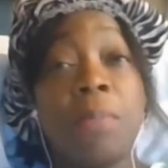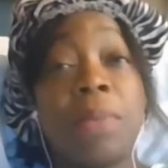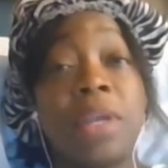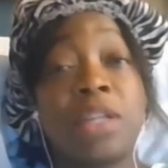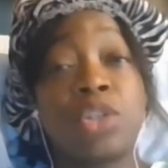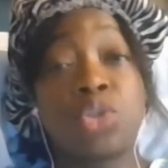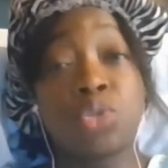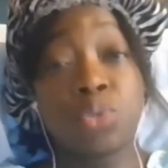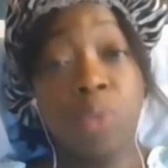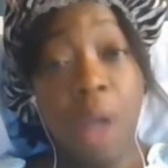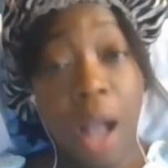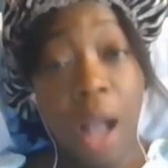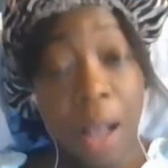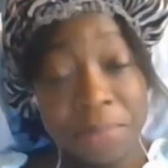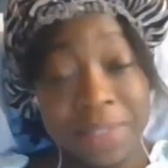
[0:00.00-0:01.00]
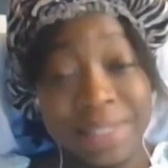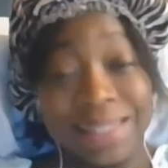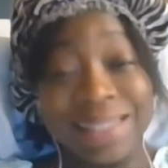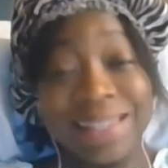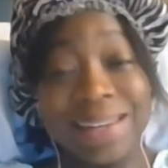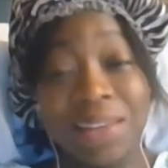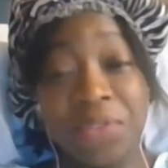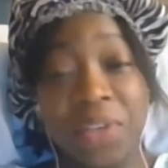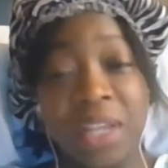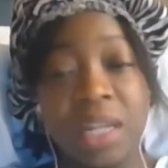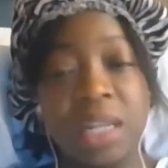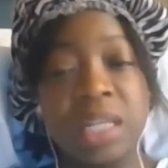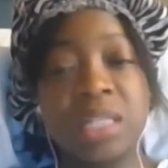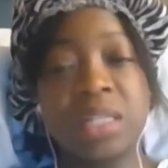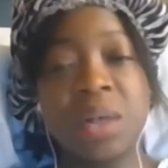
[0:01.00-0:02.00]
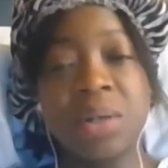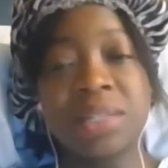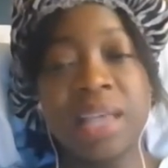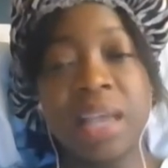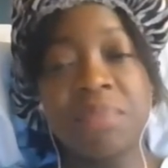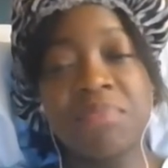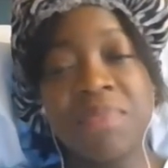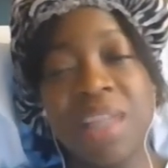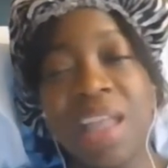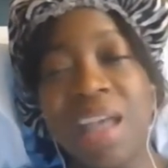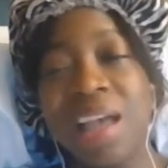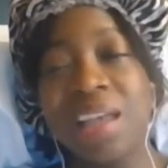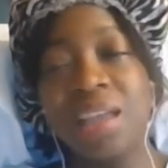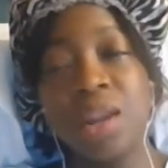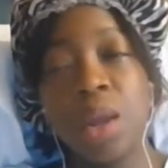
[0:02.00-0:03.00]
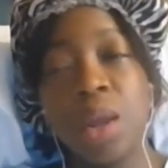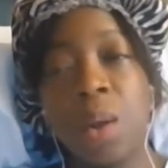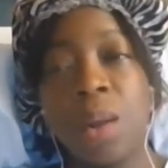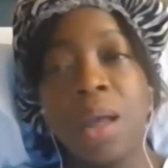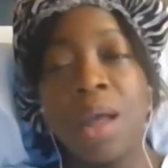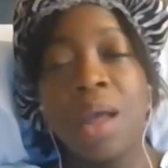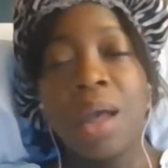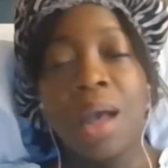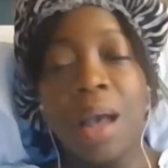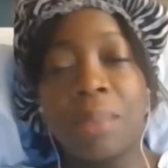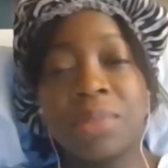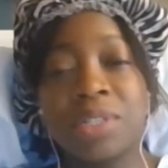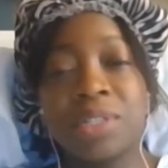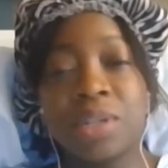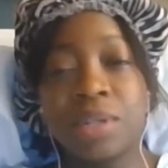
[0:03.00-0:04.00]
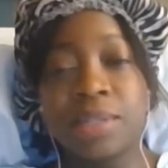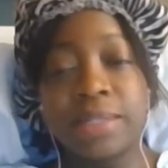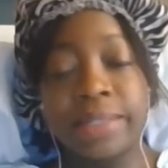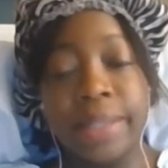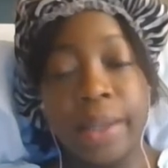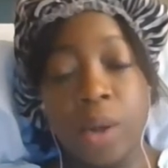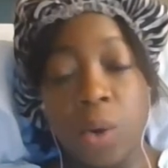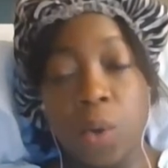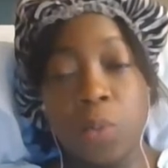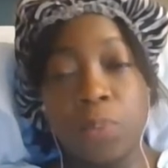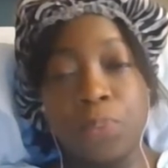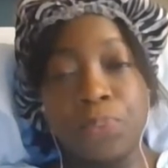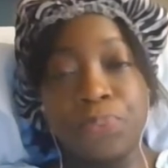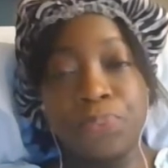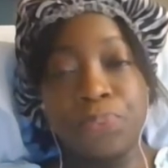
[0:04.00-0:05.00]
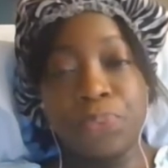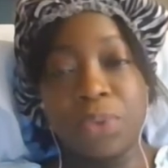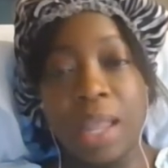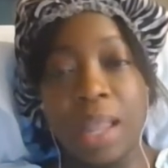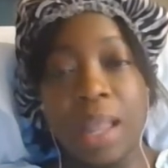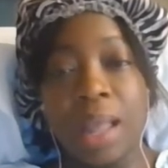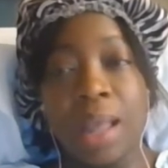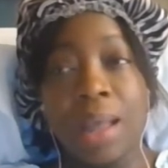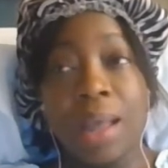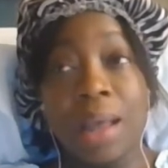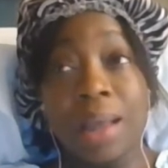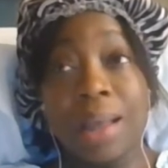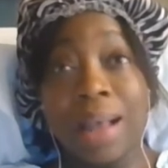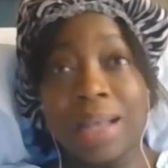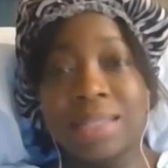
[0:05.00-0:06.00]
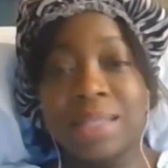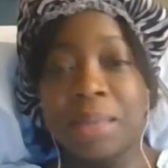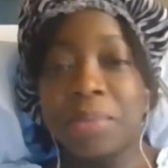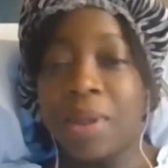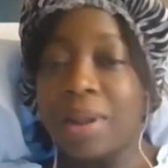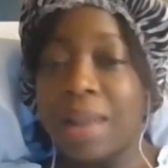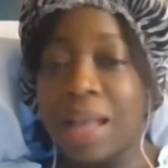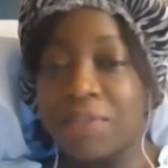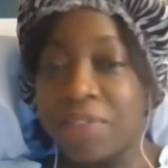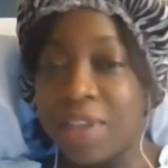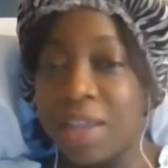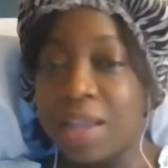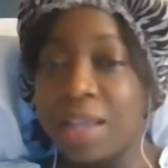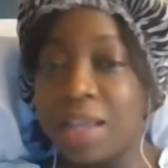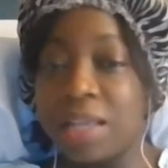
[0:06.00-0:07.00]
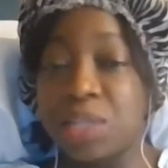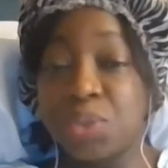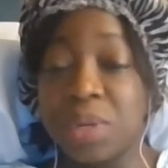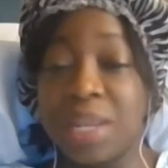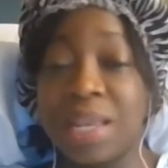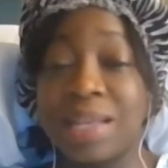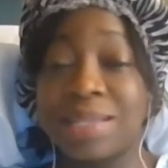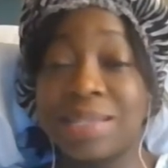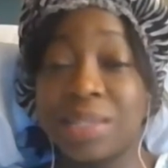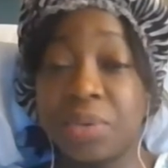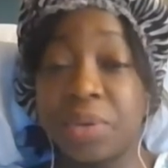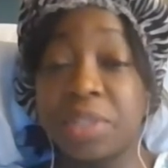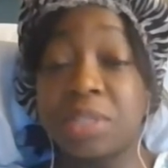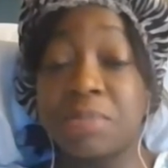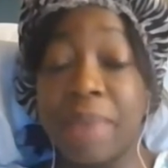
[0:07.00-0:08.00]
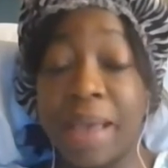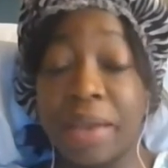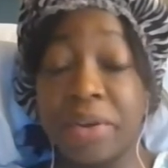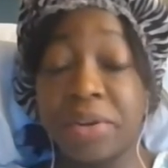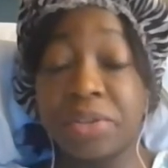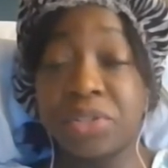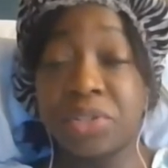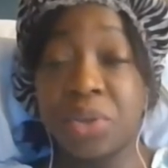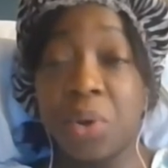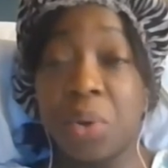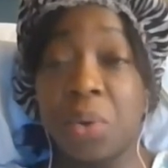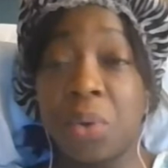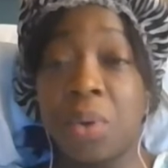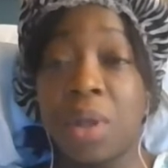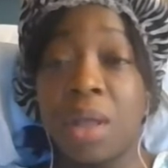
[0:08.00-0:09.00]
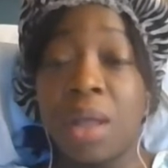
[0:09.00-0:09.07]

it dropped significantly, so I was like, you know, I'm just going to stay home. Okay? And guys, I'm not laughing. It's really a serious matter. So